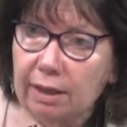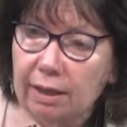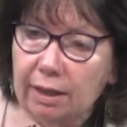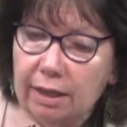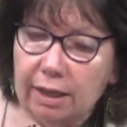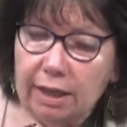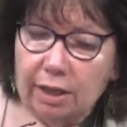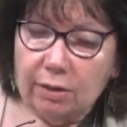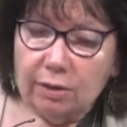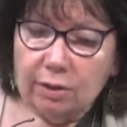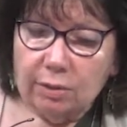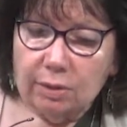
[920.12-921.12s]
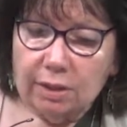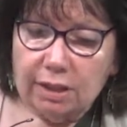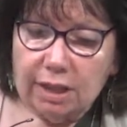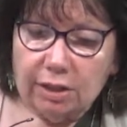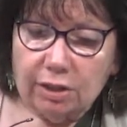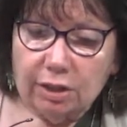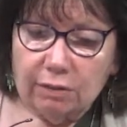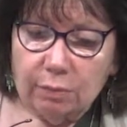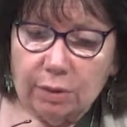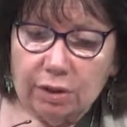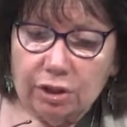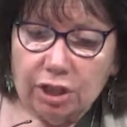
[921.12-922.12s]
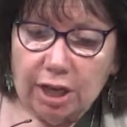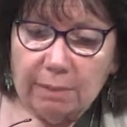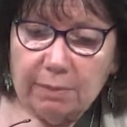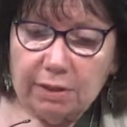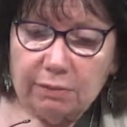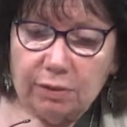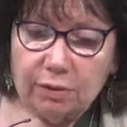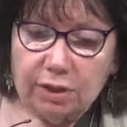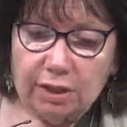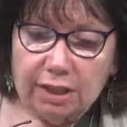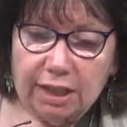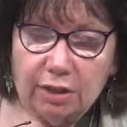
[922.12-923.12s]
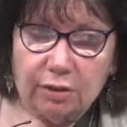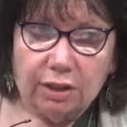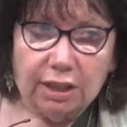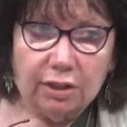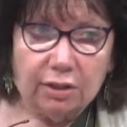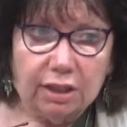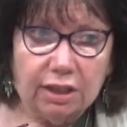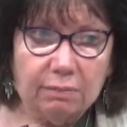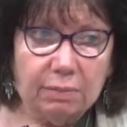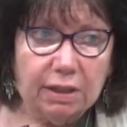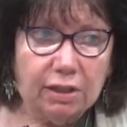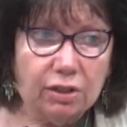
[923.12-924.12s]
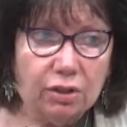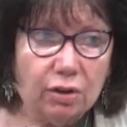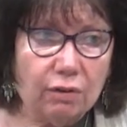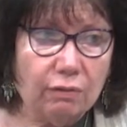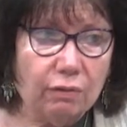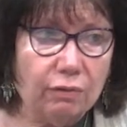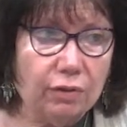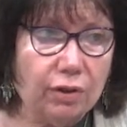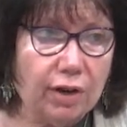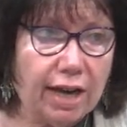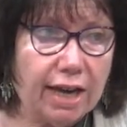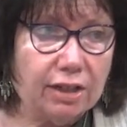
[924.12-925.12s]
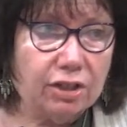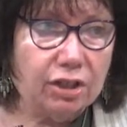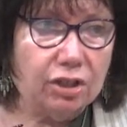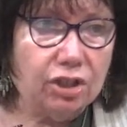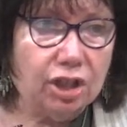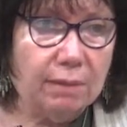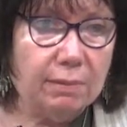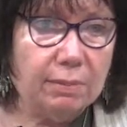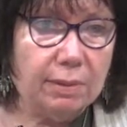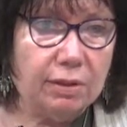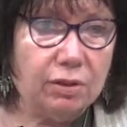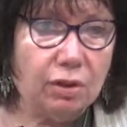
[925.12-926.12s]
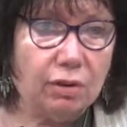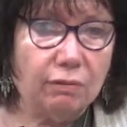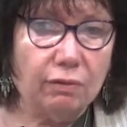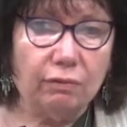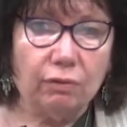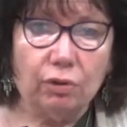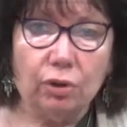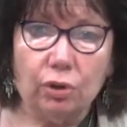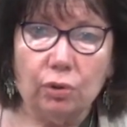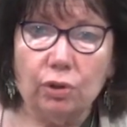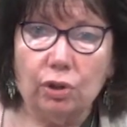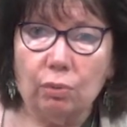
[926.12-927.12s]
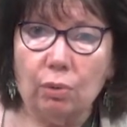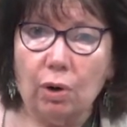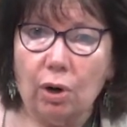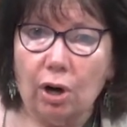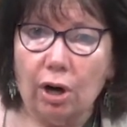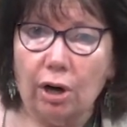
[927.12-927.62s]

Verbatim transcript: And he goes into a discussion of what shame is versus guilt. Guilt is being sorrowful for your actions, shame is being sorrowful for who you are.